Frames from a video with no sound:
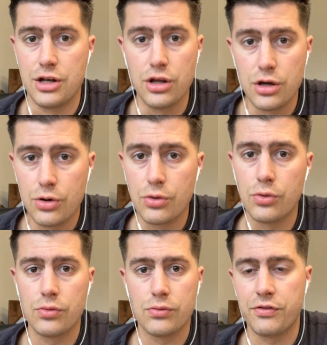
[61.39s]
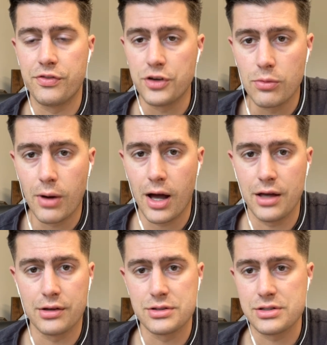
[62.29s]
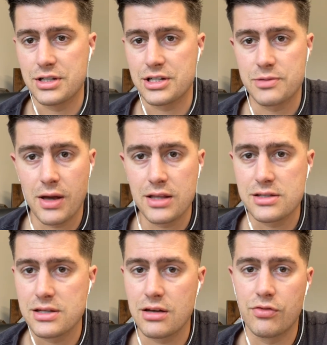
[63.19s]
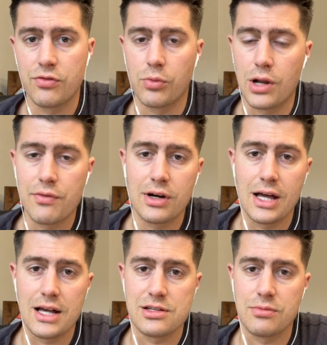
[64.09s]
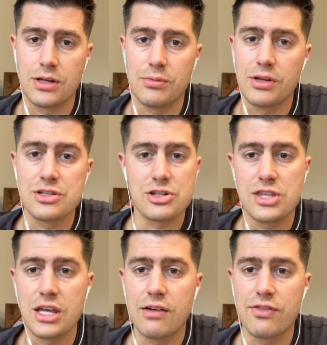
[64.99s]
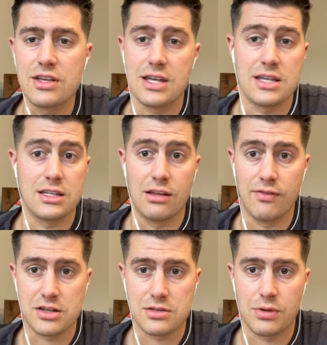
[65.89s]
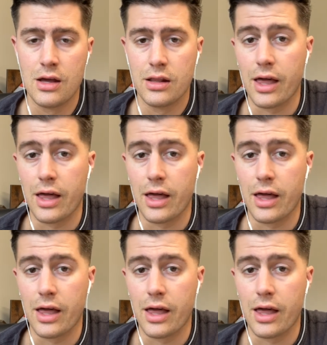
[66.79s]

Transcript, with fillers: New, few miles, expensive, whatever it has to be because just think of this as an investment.